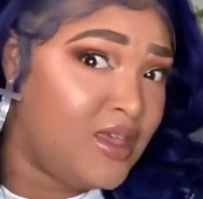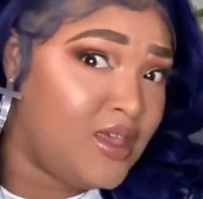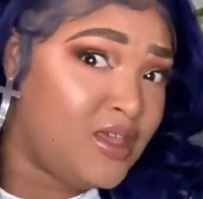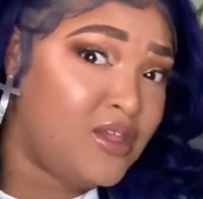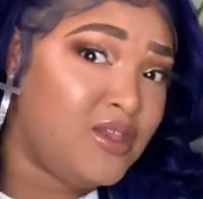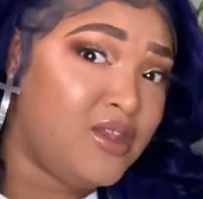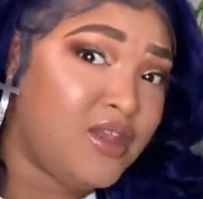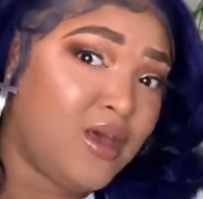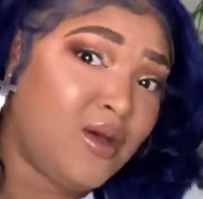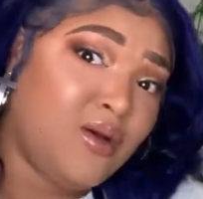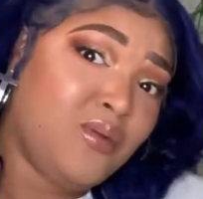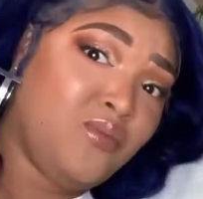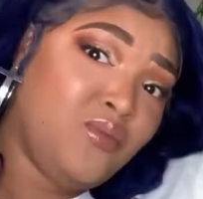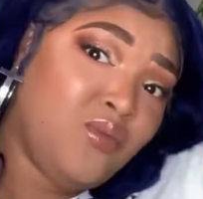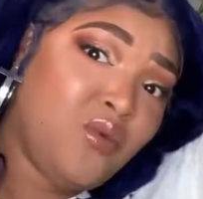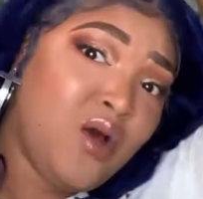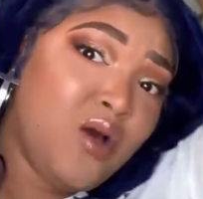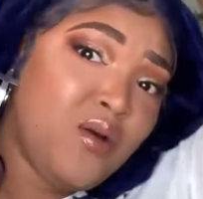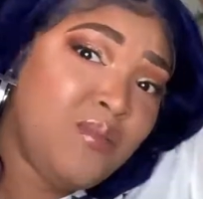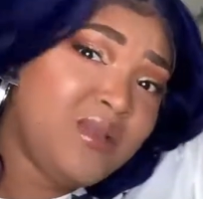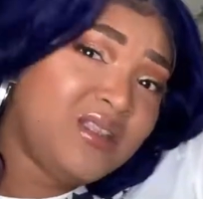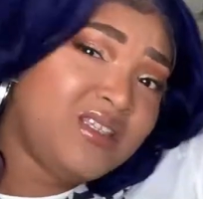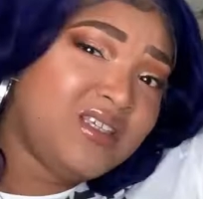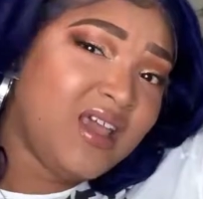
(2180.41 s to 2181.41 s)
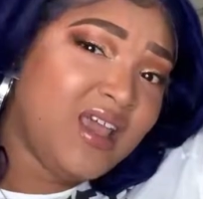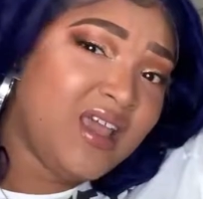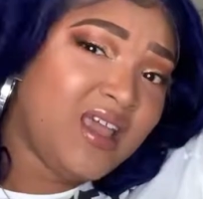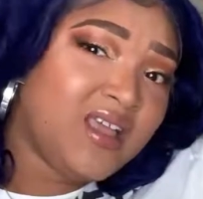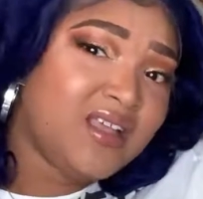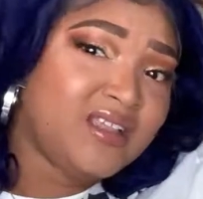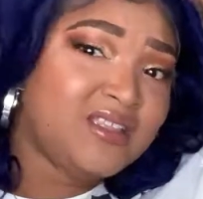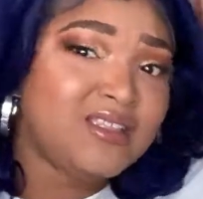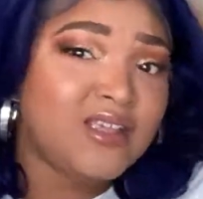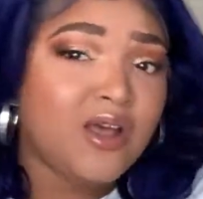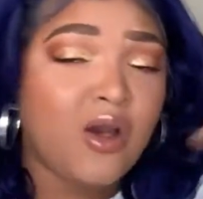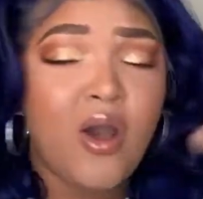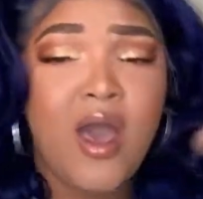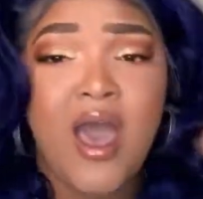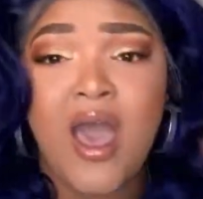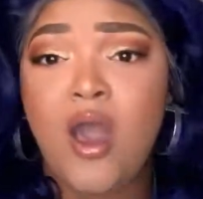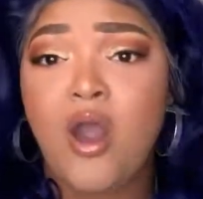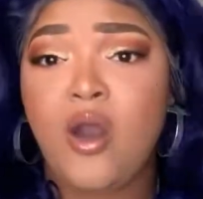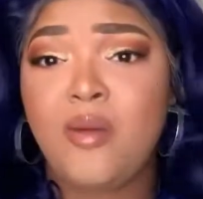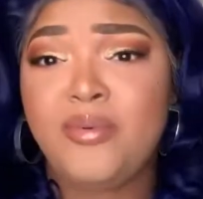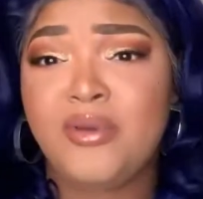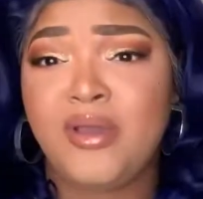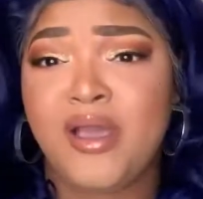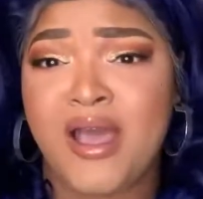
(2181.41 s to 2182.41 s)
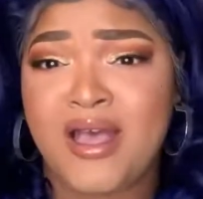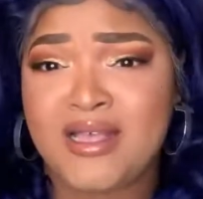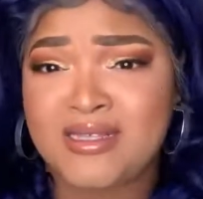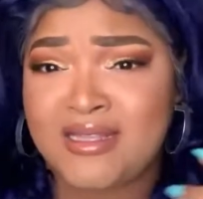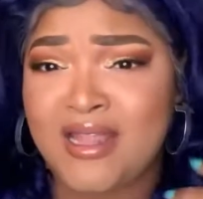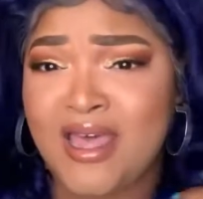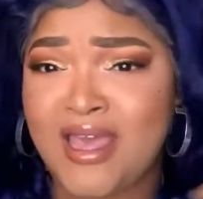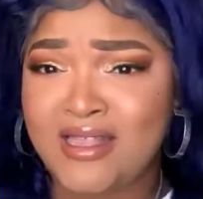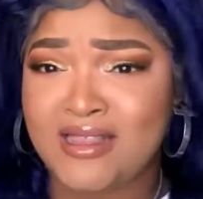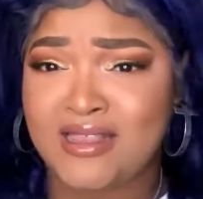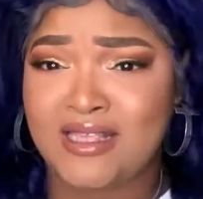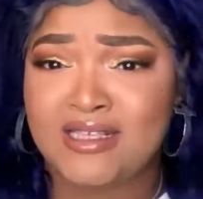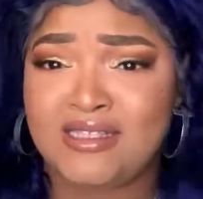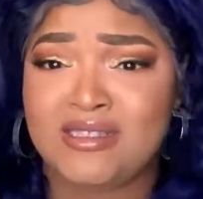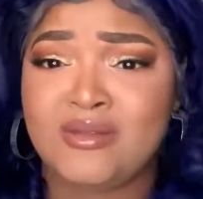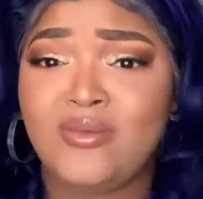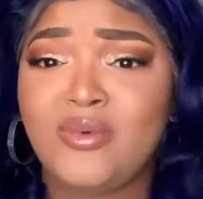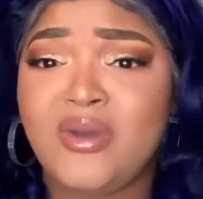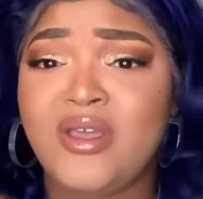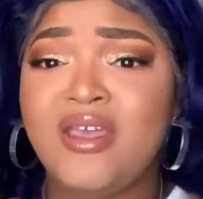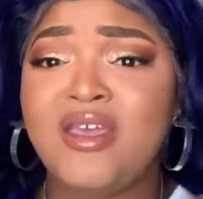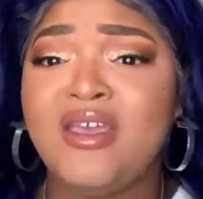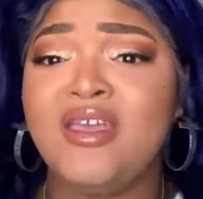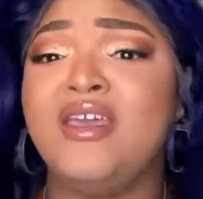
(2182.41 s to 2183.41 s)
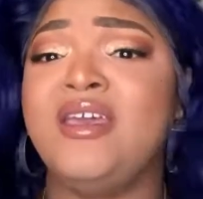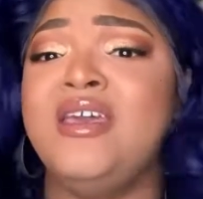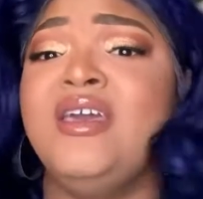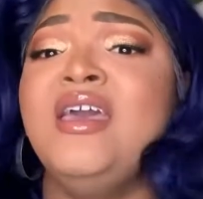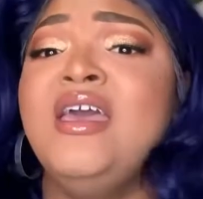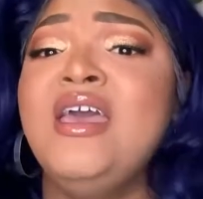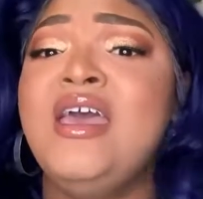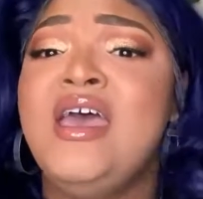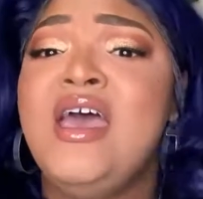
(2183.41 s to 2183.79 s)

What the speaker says: you know, well, I'm gonna tell you. So I hope you guys like this wig.